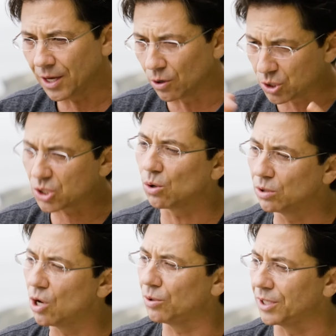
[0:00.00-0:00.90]
he goes so
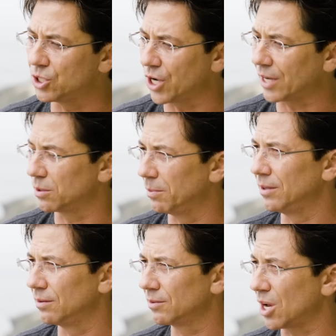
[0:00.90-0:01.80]
low that he checks him
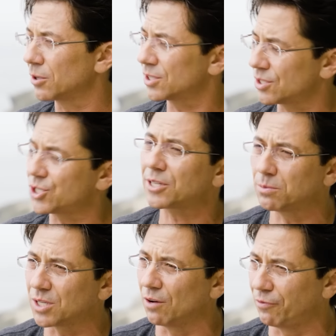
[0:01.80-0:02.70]
in, checks, checks
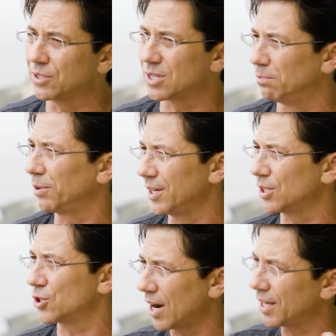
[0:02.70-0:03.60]
himself in
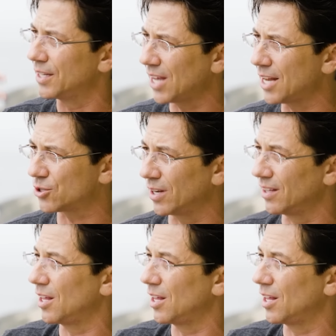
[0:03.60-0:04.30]
someplace to try to get his head straight,